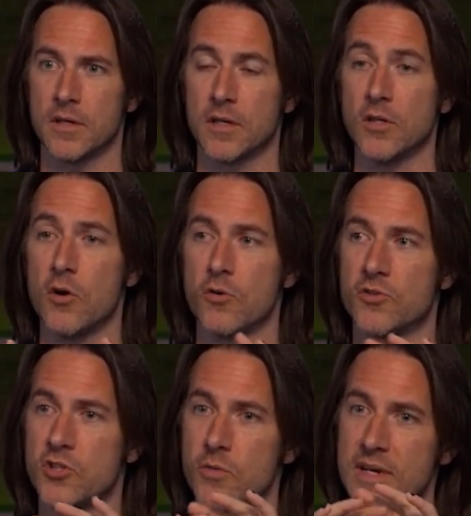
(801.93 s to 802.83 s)
glow
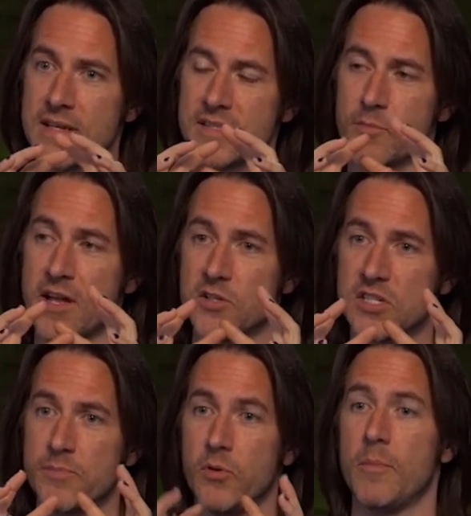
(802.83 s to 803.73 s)
to it as the
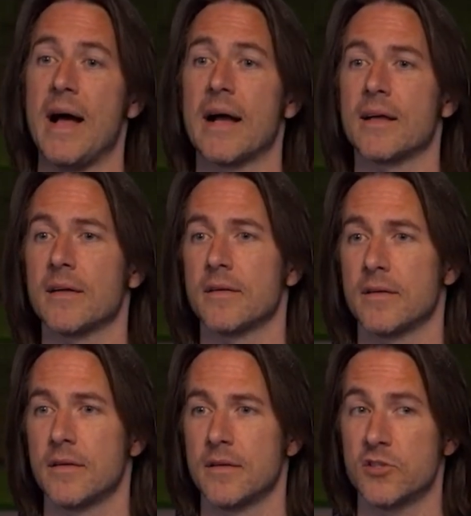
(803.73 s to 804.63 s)
branches pull back.
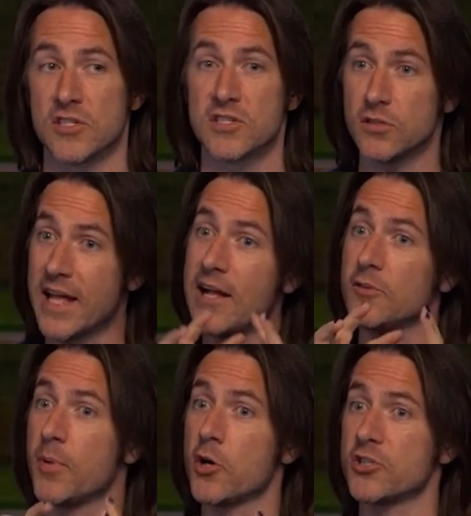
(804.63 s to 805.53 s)
She's still
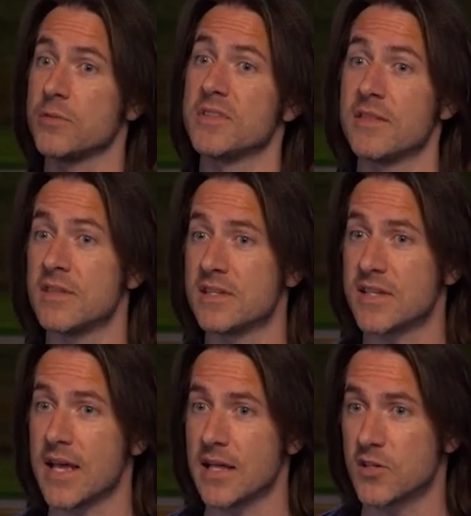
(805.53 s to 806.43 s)
held partially within this
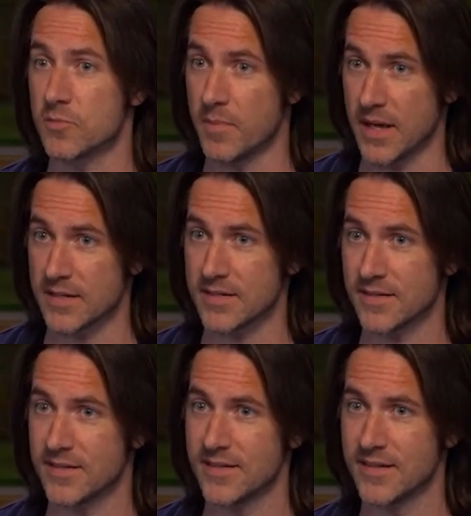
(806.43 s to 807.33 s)
cage, but
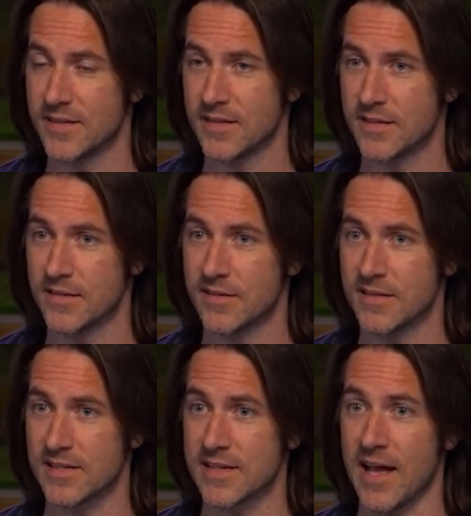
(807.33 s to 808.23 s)

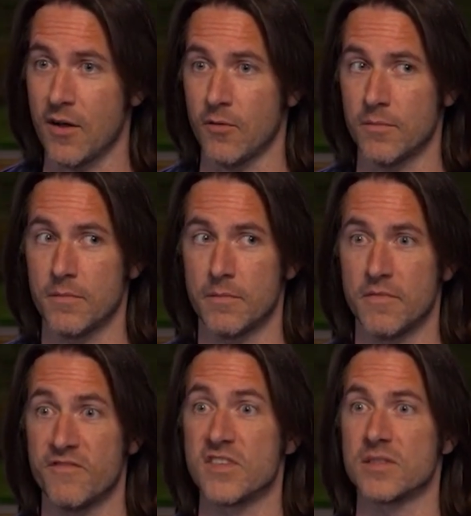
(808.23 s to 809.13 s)
is now
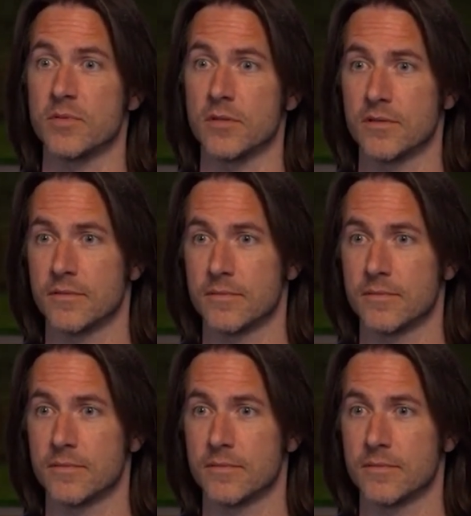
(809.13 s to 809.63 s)
visible.